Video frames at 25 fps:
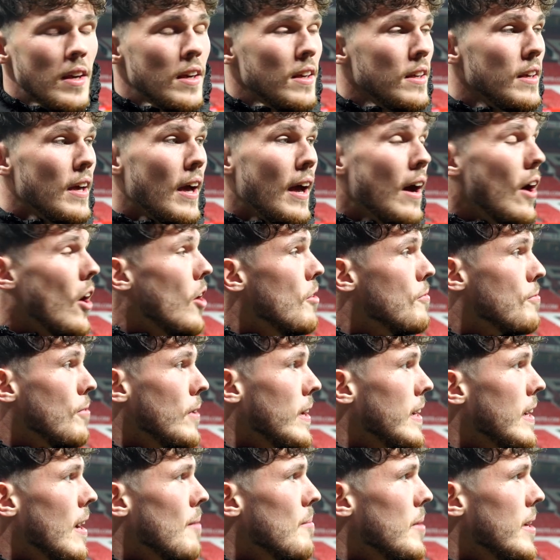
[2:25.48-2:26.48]
Yeah,
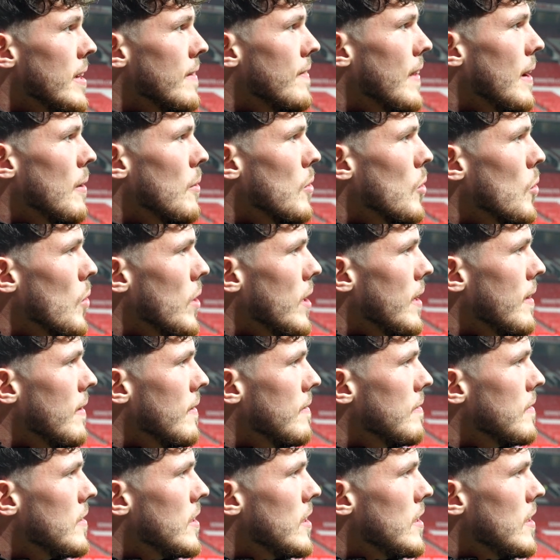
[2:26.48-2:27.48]
hopefully. I mean, they're all in
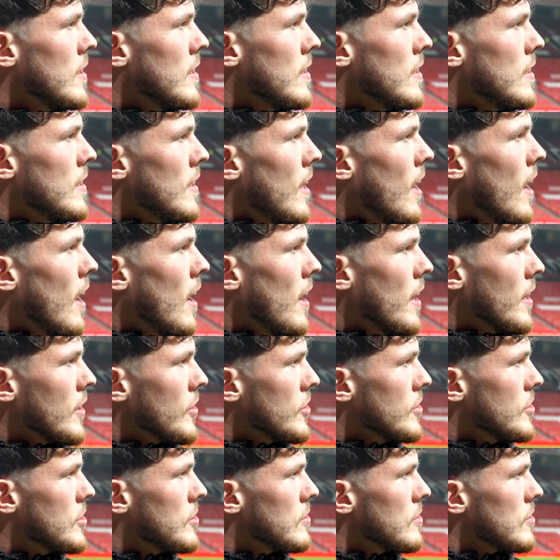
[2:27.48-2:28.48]

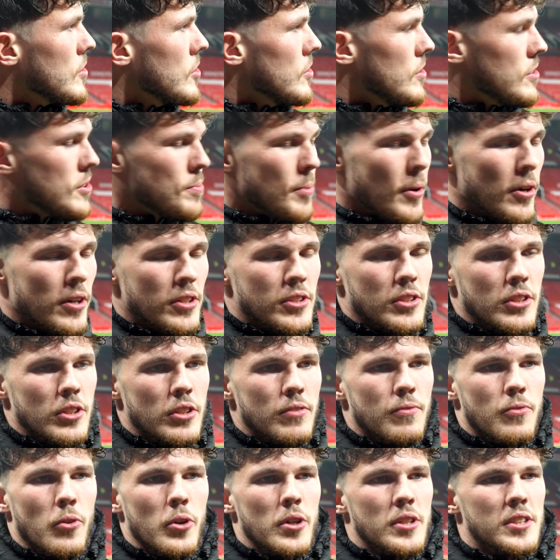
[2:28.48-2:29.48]
good spirits and
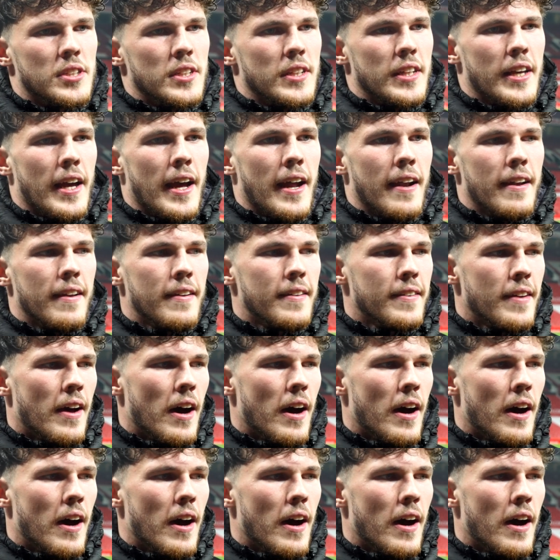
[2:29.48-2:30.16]
good voice at the end.